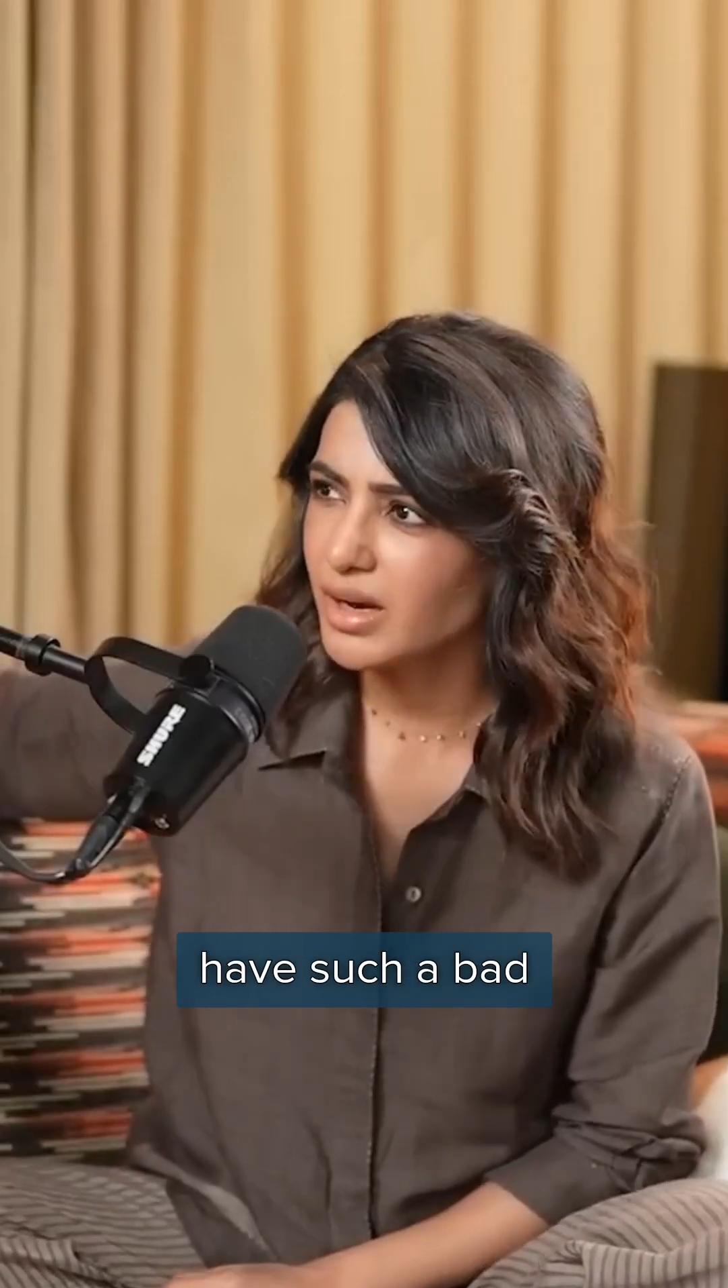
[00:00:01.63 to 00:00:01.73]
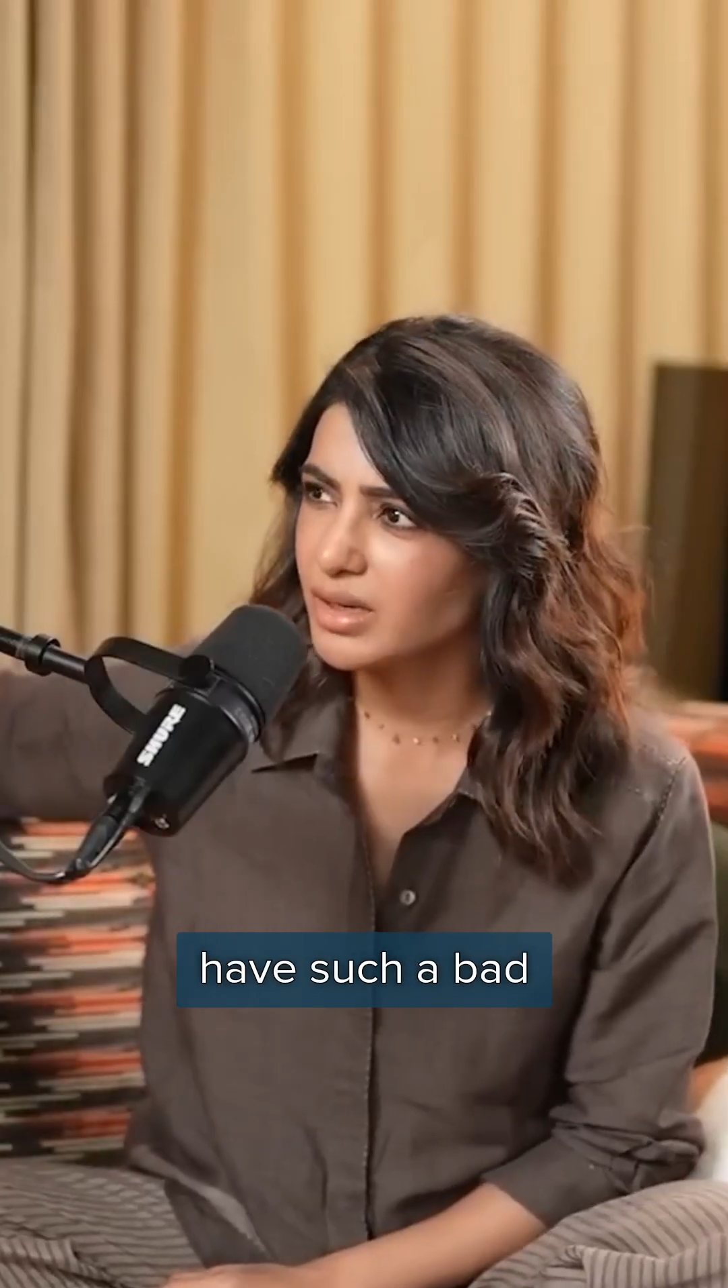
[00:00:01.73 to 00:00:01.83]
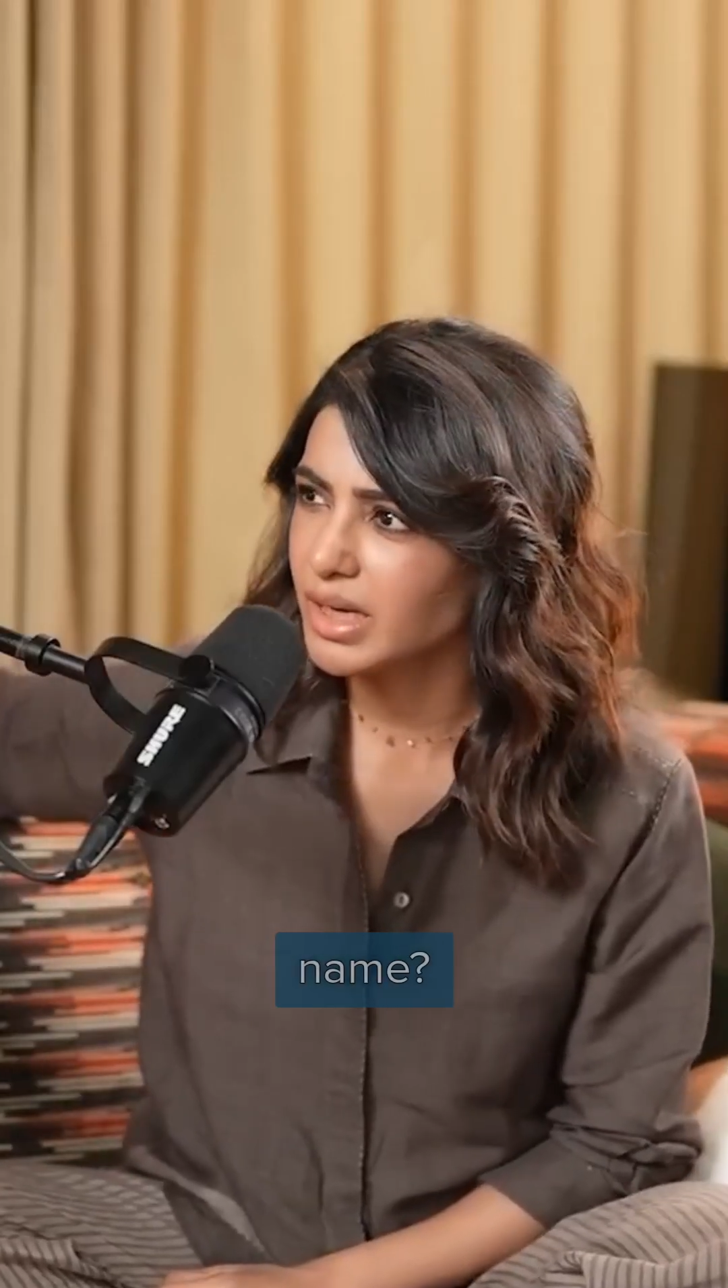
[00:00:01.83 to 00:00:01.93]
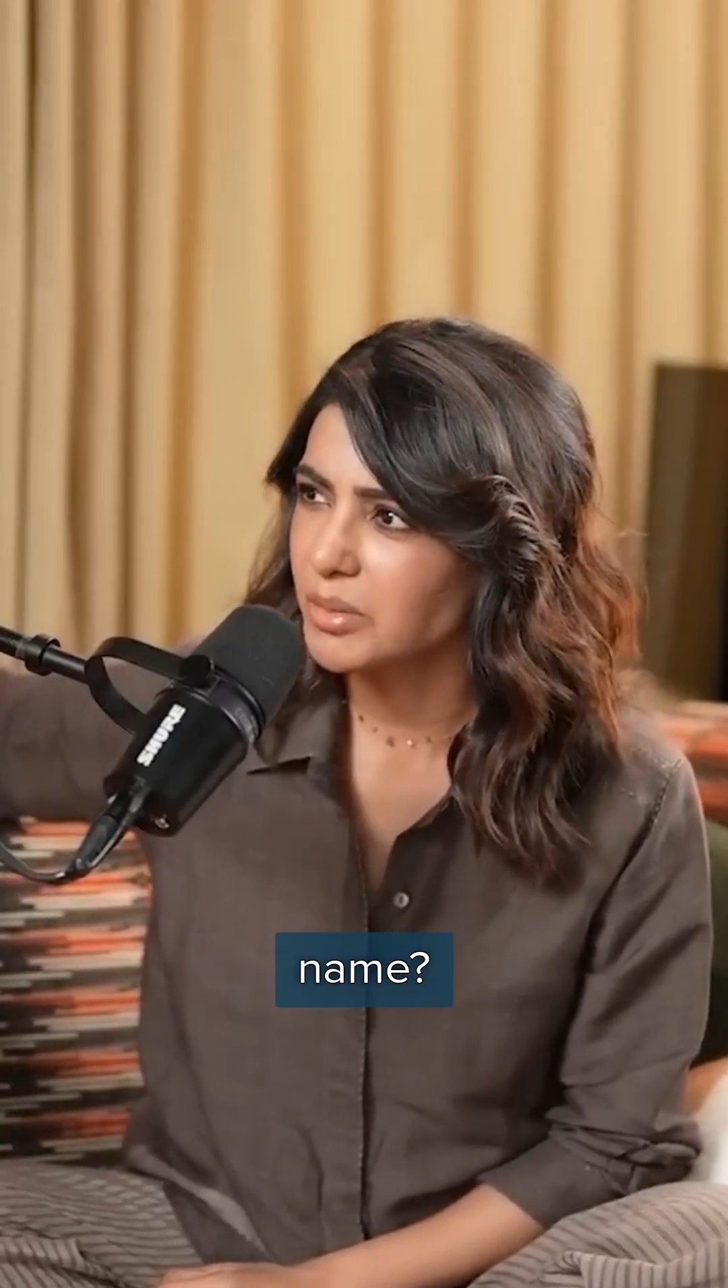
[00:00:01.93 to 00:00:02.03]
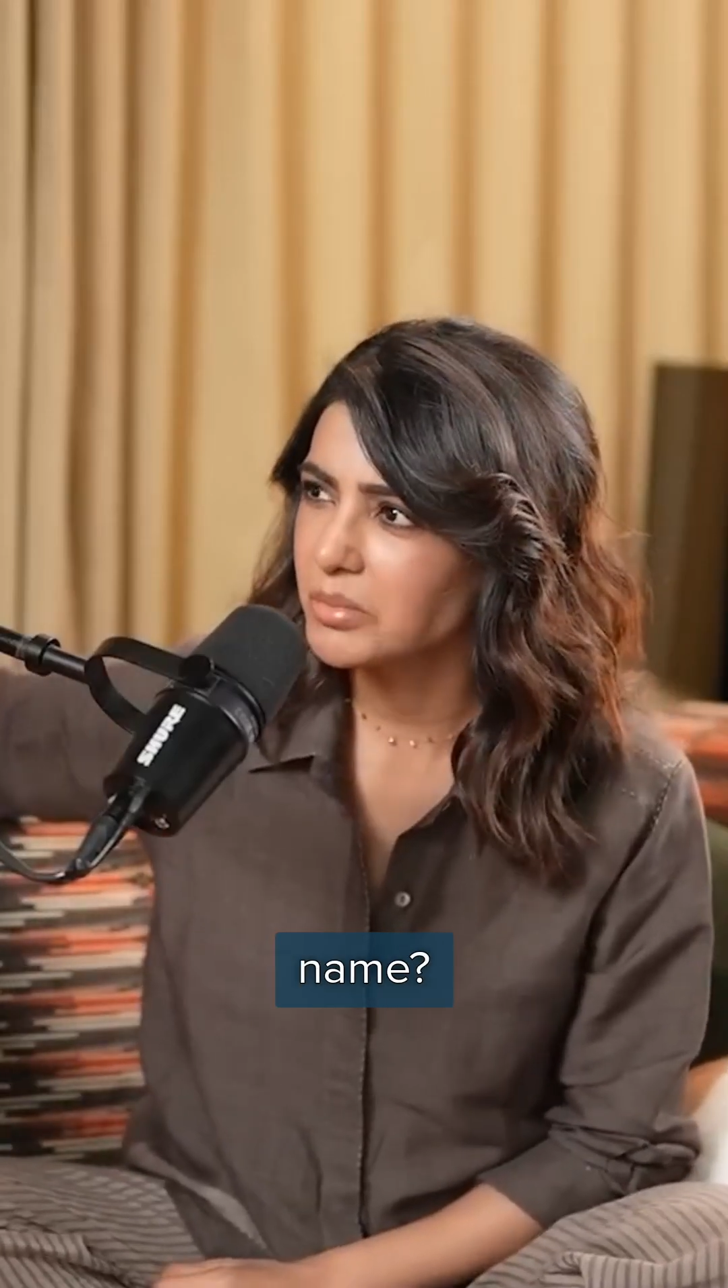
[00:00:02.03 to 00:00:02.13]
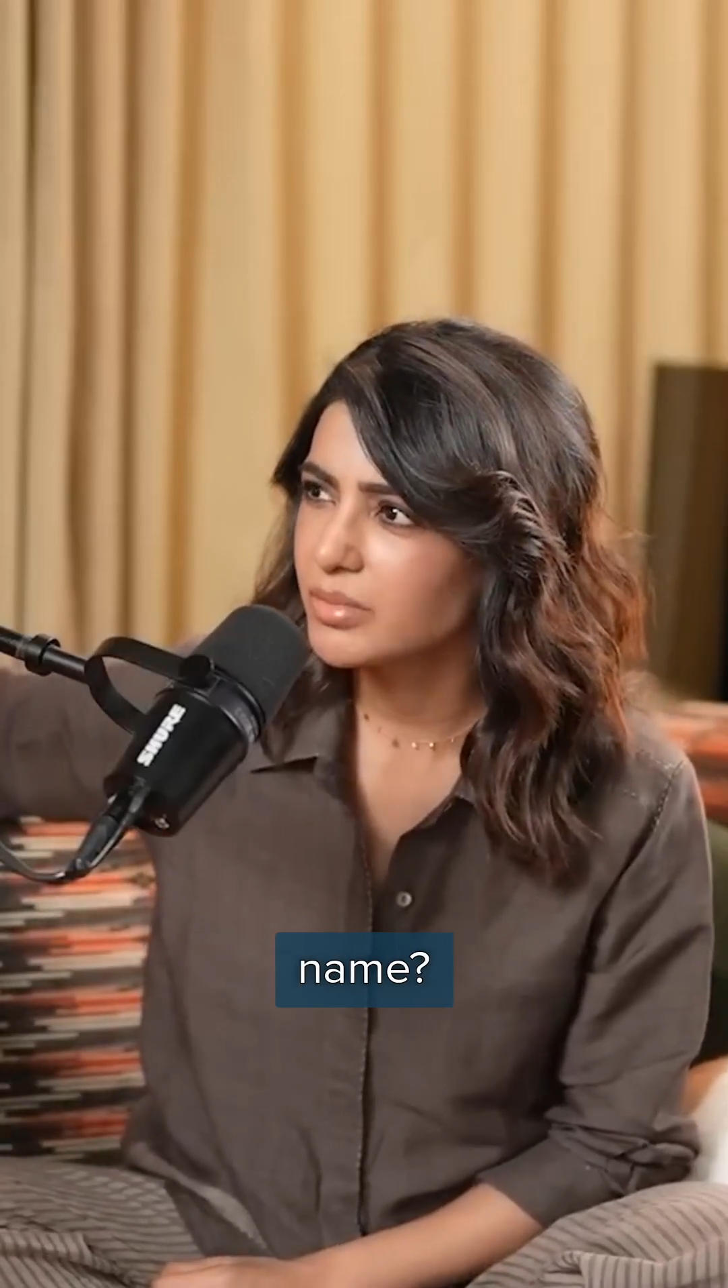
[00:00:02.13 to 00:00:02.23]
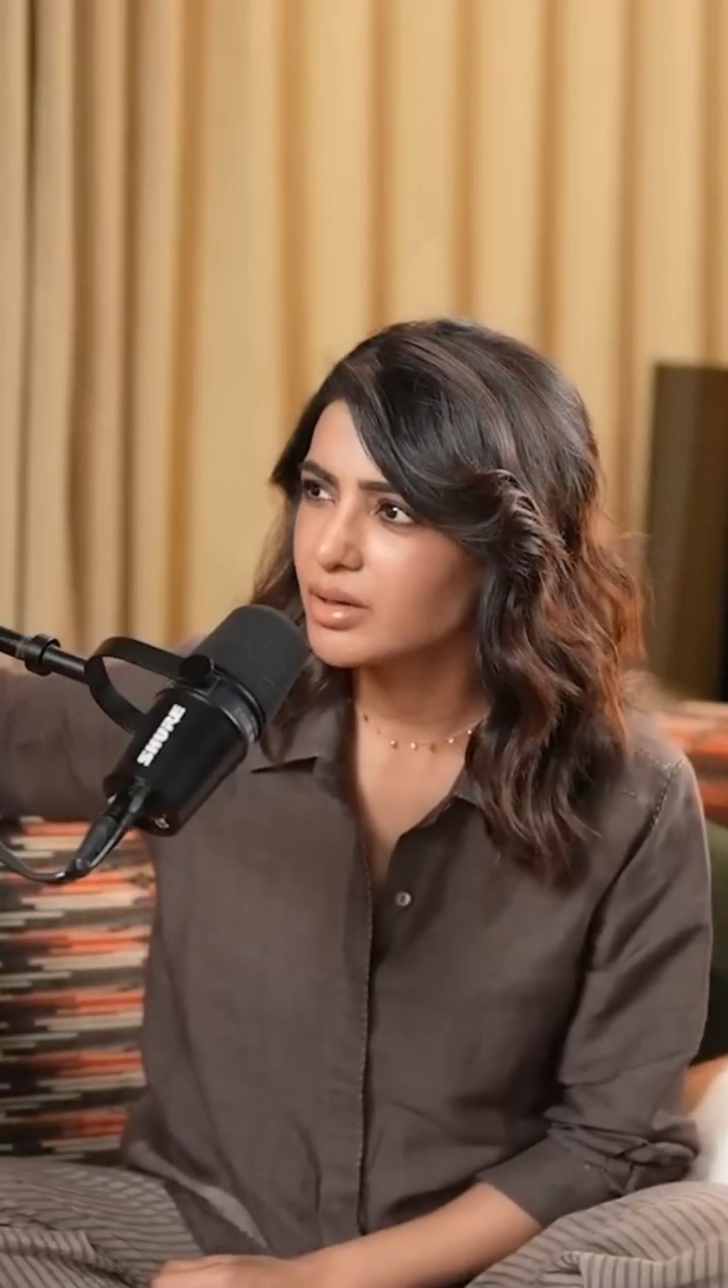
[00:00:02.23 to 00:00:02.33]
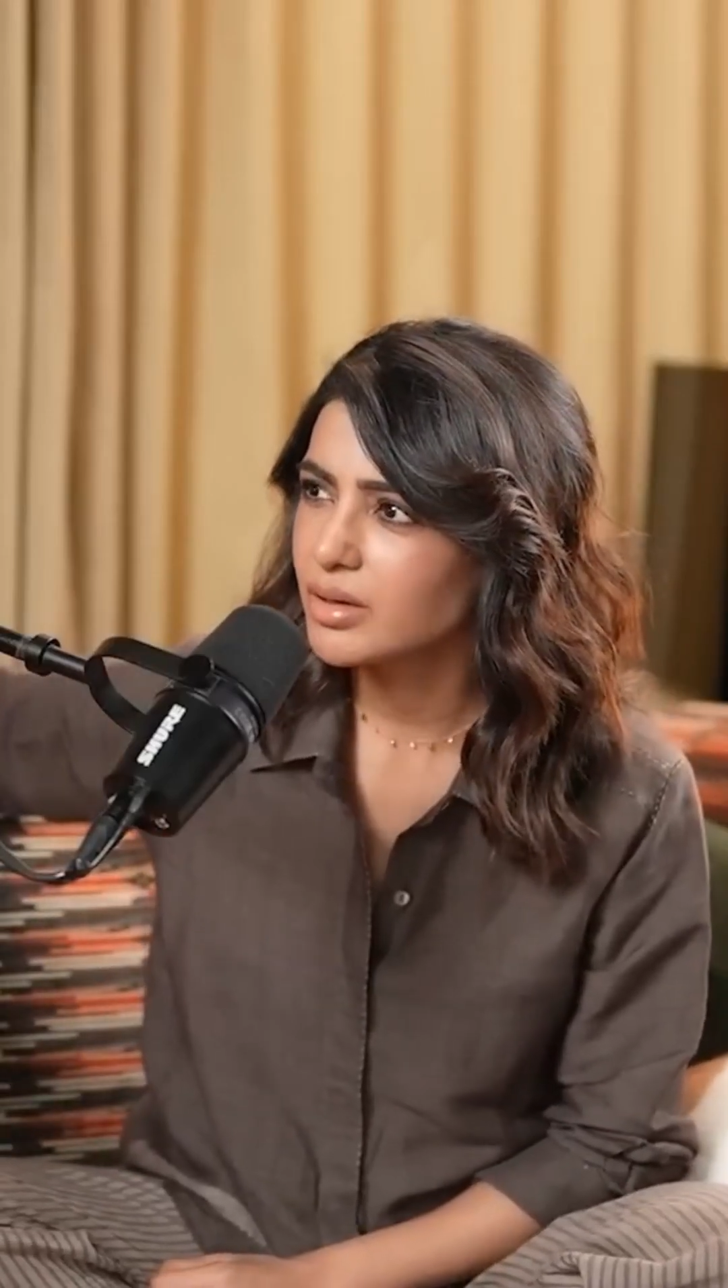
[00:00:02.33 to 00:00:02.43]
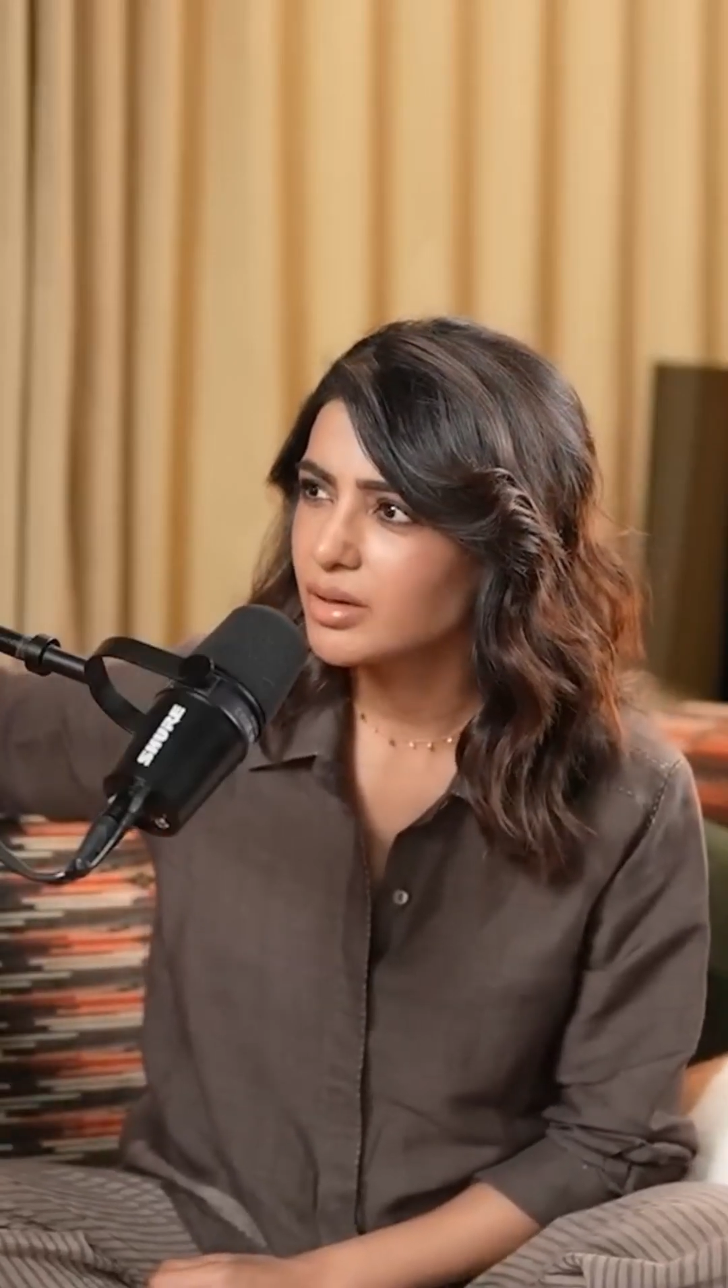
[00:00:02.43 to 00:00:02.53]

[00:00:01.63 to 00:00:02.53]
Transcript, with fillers: bad name?